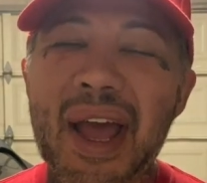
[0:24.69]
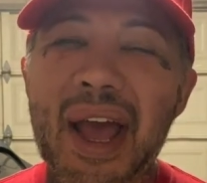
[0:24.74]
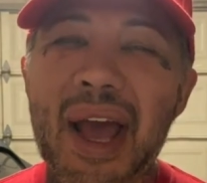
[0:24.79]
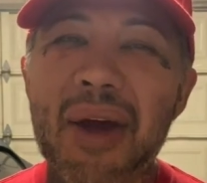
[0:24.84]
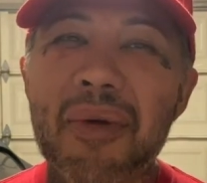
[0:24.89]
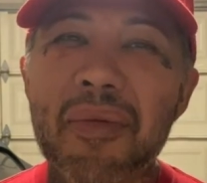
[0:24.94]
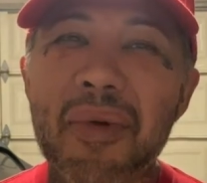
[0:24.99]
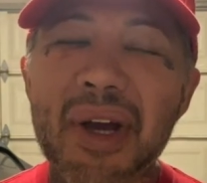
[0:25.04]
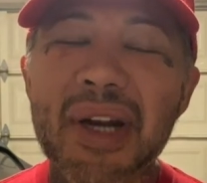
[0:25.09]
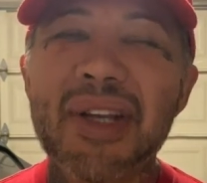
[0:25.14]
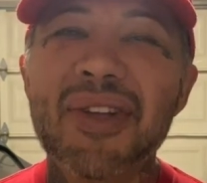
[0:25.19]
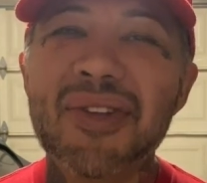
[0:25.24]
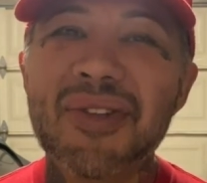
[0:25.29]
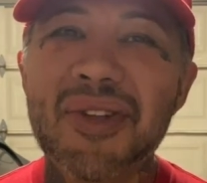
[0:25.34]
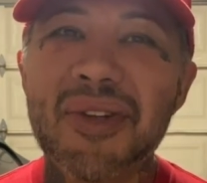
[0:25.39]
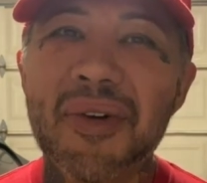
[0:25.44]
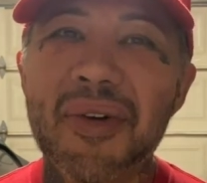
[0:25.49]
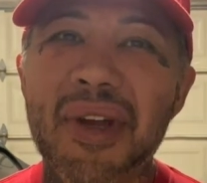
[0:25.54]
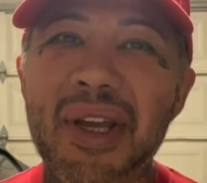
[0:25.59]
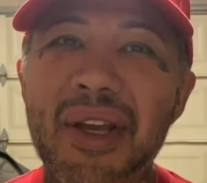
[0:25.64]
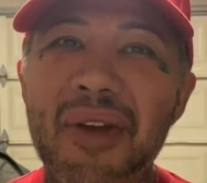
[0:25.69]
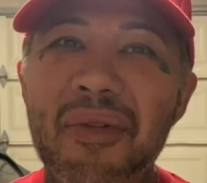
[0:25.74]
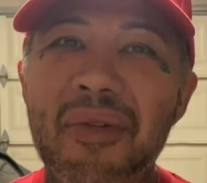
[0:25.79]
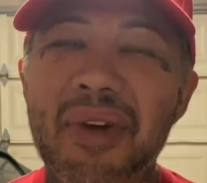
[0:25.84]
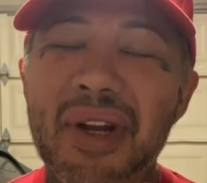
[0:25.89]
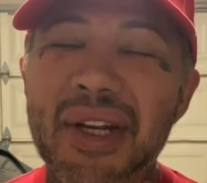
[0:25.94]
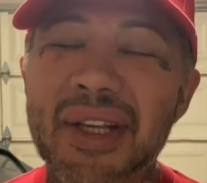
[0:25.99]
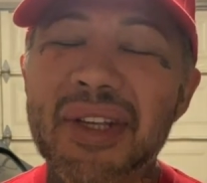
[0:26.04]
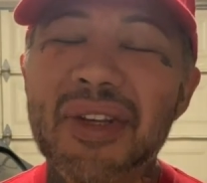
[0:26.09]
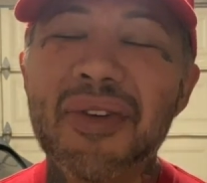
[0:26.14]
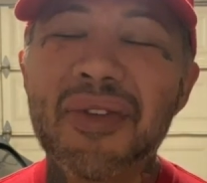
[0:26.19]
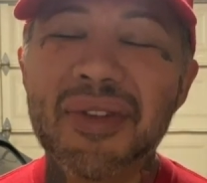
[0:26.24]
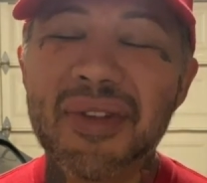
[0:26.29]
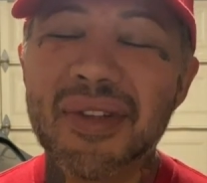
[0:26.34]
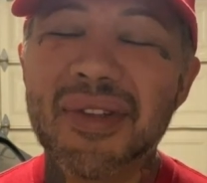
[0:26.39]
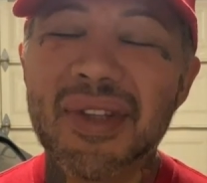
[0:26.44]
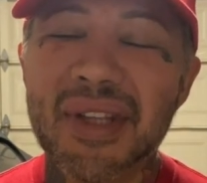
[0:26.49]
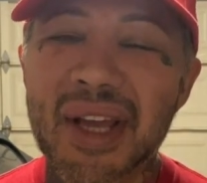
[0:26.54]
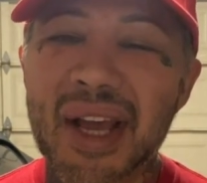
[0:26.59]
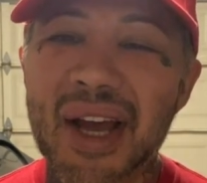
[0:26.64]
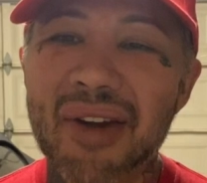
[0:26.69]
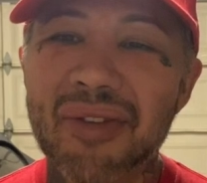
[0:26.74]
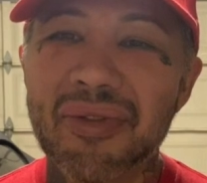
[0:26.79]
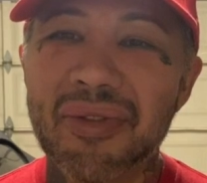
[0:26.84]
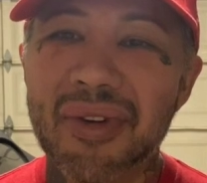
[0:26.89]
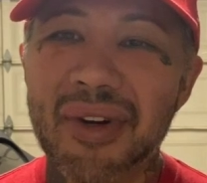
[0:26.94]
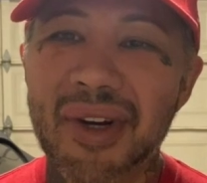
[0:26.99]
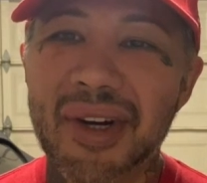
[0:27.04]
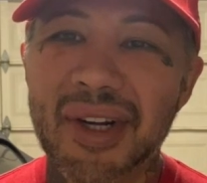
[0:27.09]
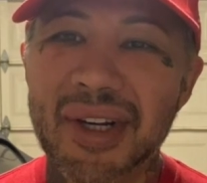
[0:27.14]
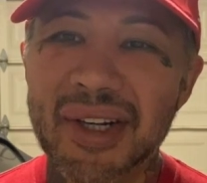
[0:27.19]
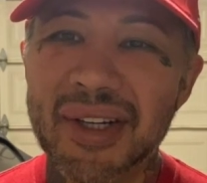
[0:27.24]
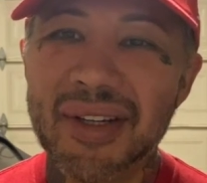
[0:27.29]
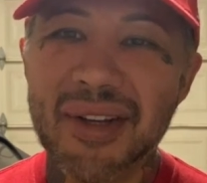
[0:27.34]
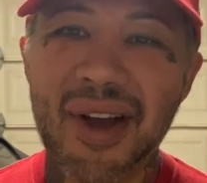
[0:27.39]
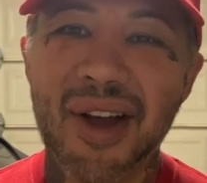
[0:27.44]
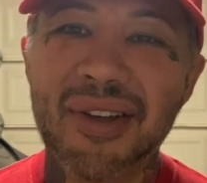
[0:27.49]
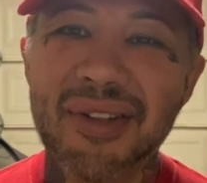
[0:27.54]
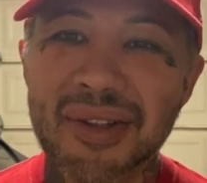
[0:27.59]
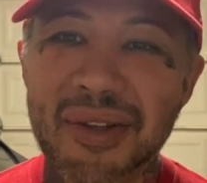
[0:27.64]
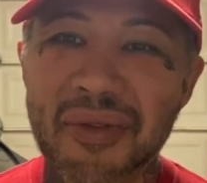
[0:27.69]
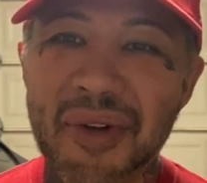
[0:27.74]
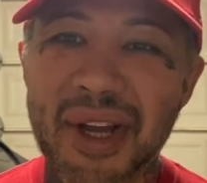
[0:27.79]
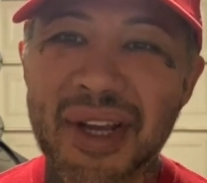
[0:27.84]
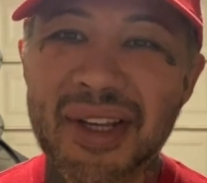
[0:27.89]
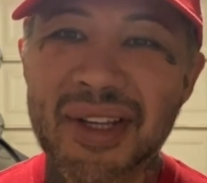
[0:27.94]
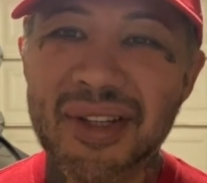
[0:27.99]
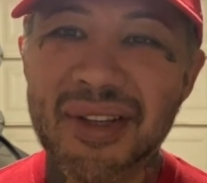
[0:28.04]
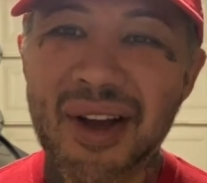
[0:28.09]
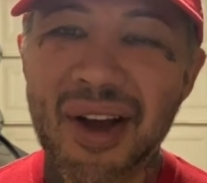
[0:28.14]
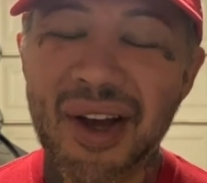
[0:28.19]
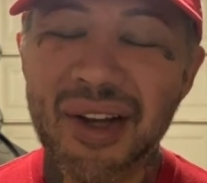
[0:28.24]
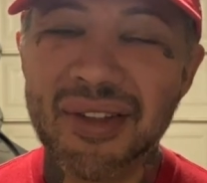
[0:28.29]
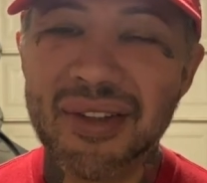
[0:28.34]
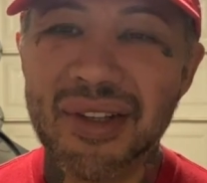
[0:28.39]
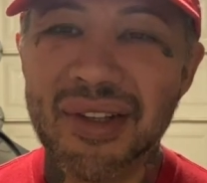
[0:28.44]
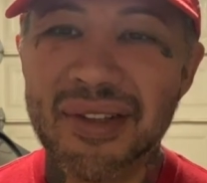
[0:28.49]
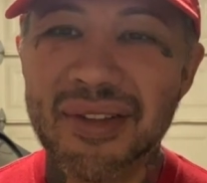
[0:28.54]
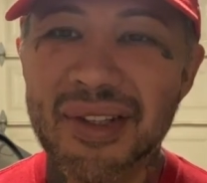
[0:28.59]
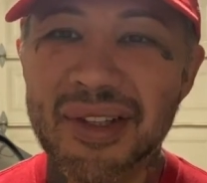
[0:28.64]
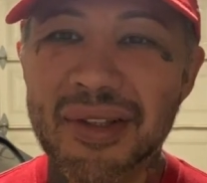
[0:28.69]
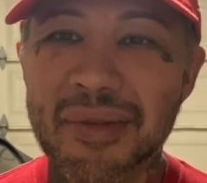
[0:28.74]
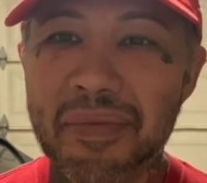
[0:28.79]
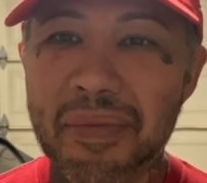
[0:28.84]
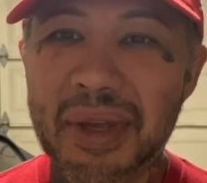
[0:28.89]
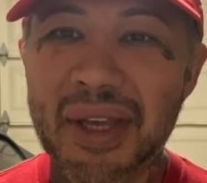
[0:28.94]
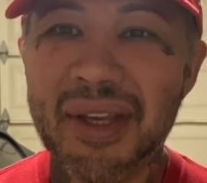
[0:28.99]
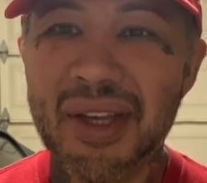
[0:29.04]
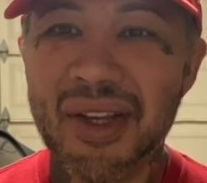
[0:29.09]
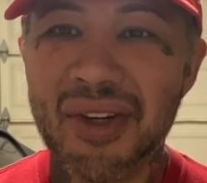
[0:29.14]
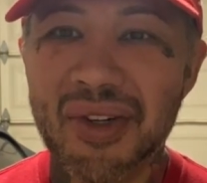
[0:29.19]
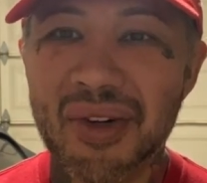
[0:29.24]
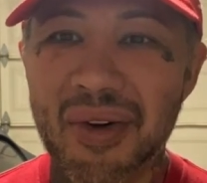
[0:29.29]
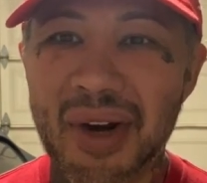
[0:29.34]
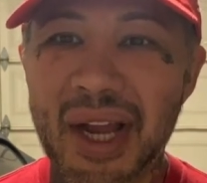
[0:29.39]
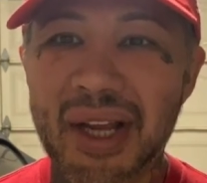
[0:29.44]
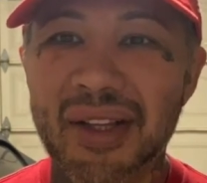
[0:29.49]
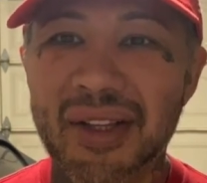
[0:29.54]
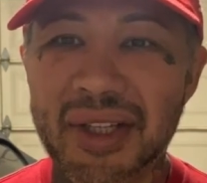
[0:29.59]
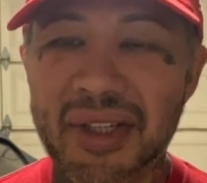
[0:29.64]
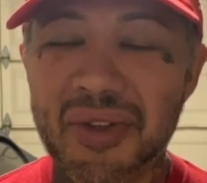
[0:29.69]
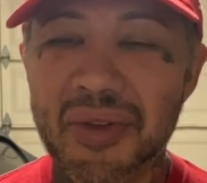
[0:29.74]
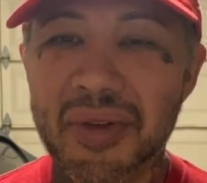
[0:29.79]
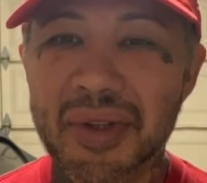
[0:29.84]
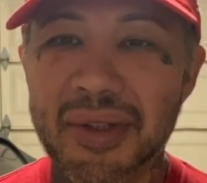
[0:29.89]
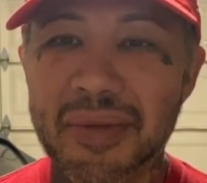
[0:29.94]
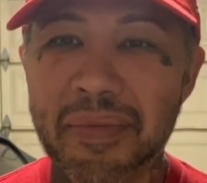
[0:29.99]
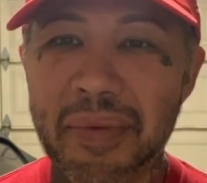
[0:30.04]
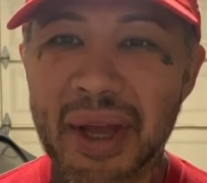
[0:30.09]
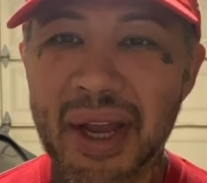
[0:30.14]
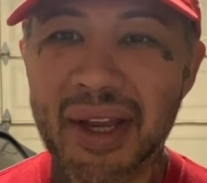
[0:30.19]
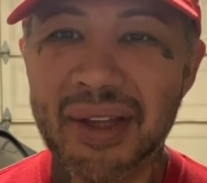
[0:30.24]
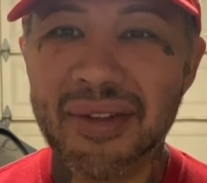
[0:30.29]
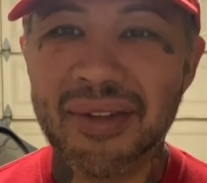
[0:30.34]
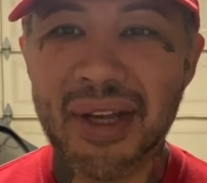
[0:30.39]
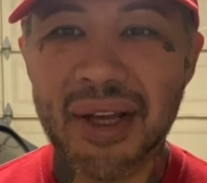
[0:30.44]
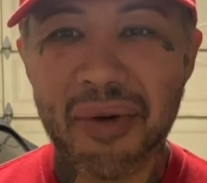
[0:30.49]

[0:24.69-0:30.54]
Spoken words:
And what he's doing when he uses the F word and he talks the way he talks is he's speaking directly to his base.